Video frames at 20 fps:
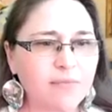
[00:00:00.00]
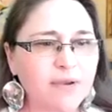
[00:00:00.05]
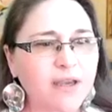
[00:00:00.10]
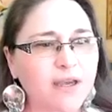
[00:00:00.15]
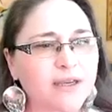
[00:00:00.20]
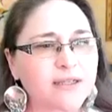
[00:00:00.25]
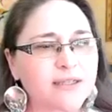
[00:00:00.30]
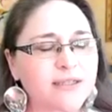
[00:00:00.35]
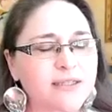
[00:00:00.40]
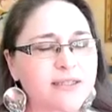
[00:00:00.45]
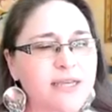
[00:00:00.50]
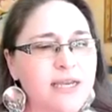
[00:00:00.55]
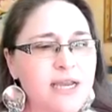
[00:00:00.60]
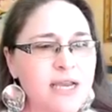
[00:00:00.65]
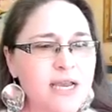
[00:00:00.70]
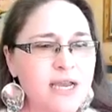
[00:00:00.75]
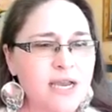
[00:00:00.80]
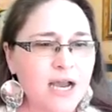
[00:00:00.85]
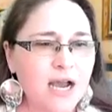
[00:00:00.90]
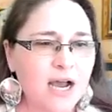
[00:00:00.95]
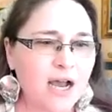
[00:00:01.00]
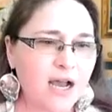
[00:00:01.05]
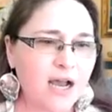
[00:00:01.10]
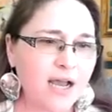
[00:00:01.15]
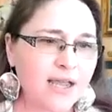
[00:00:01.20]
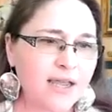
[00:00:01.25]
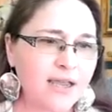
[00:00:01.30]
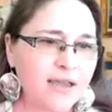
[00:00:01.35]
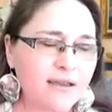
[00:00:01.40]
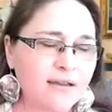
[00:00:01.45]
Because
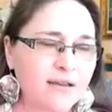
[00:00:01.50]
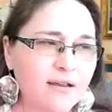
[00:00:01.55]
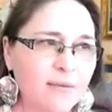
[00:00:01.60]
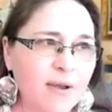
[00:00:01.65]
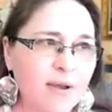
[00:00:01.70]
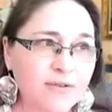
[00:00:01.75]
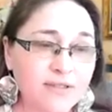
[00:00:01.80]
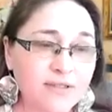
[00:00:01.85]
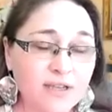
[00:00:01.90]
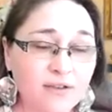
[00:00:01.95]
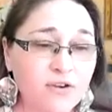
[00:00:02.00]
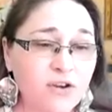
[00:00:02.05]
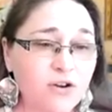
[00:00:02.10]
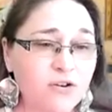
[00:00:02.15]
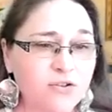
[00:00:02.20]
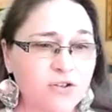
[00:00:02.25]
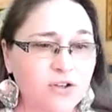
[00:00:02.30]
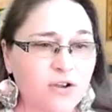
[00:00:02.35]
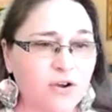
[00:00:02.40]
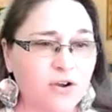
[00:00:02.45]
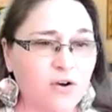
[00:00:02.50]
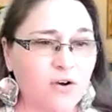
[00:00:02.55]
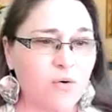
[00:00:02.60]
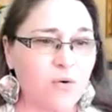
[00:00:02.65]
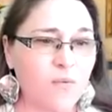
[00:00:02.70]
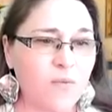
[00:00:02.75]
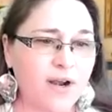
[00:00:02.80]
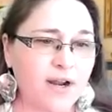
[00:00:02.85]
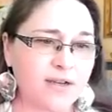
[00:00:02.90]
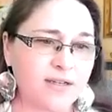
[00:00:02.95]
about 7 years ago,
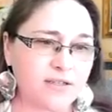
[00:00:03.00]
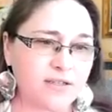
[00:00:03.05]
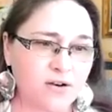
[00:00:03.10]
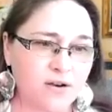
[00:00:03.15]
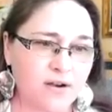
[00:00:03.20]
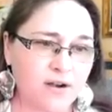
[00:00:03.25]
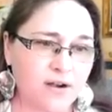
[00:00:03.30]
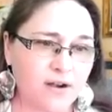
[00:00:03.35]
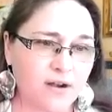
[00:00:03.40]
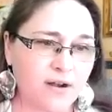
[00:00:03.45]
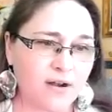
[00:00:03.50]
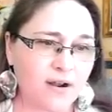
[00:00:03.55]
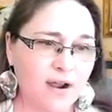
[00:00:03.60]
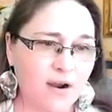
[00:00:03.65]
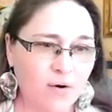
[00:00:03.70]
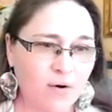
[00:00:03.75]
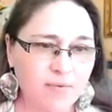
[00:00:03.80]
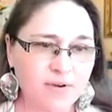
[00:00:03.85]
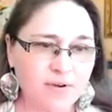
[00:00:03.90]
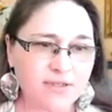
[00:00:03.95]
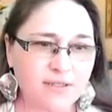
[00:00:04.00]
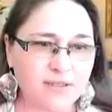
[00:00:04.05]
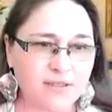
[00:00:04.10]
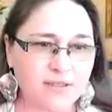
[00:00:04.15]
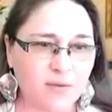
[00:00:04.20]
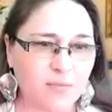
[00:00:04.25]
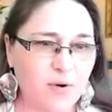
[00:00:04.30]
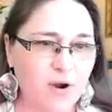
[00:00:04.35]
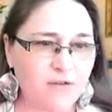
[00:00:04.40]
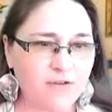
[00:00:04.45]
when I started our business, the
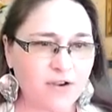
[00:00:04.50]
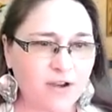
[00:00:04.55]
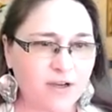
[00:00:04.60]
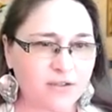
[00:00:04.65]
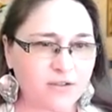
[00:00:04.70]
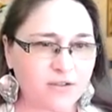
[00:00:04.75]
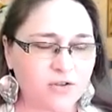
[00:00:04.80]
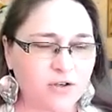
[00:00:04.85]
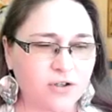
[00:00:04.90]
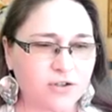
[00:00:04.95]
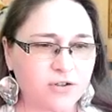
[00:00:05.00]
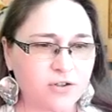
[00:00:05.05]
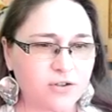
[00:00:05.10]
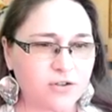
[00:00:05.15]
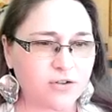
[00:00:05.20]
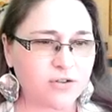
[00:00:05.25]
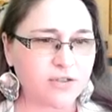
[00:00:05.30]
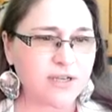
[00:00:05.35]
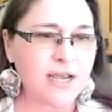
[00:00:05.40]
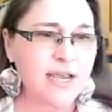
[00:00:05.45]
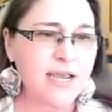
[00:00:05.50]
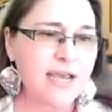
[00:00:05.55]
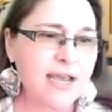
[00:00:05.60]
Profit Constructors,